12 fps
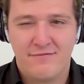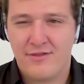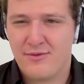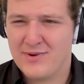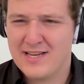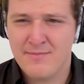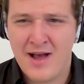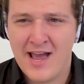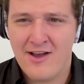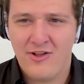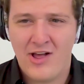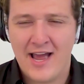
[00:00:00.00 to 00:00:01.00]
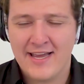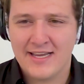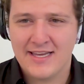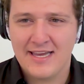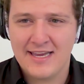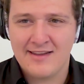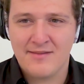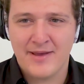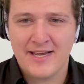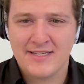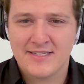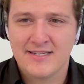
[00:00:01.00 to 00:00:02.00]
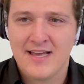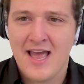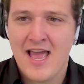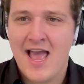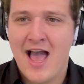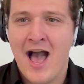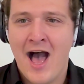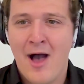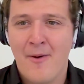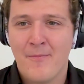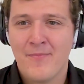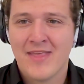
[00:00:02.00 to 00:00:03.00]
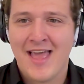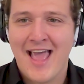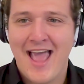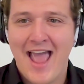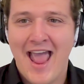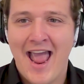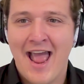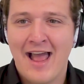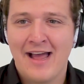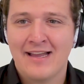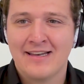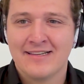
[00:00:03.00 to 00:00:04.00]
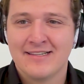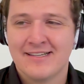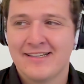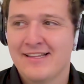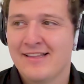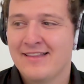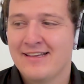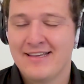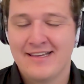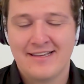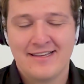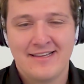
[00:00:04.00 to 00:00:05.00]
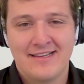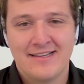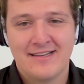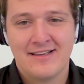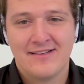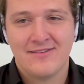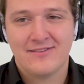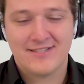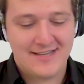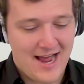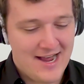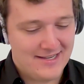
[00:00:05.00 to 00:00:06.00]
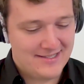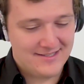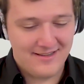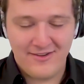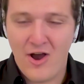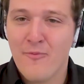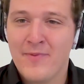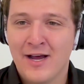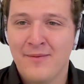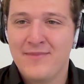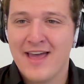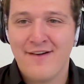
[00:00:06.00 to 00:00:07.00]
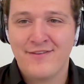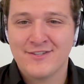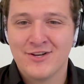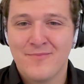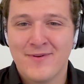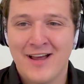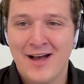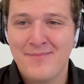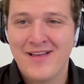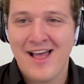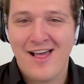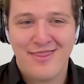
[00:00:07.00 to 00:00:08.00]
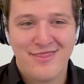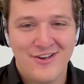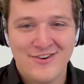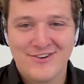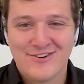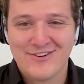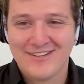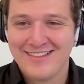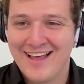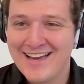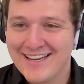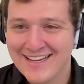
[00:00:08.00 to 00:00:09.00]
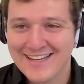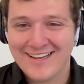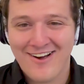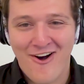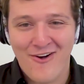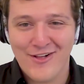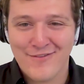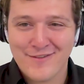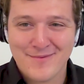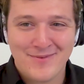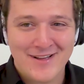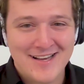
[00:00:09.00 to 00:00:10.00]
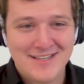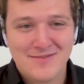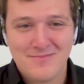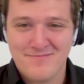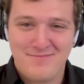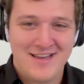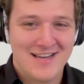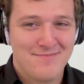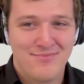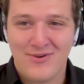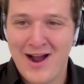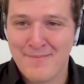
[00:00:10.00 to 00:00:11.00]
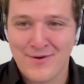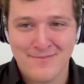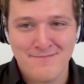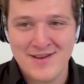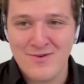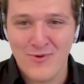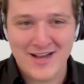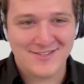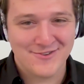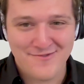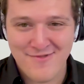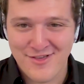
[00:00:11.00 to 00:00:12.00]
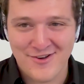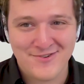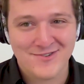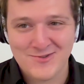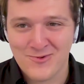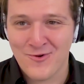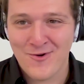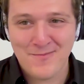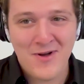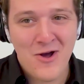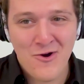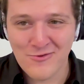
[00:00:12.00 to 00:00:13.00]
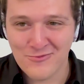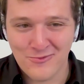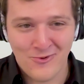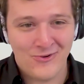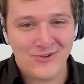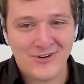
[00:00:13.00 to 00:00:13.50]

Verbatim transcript: three mile hike into the base, um, and the skies open up, the heavens open up, thunder, lightning all over the place, big proper midwestern thunderstorm rolling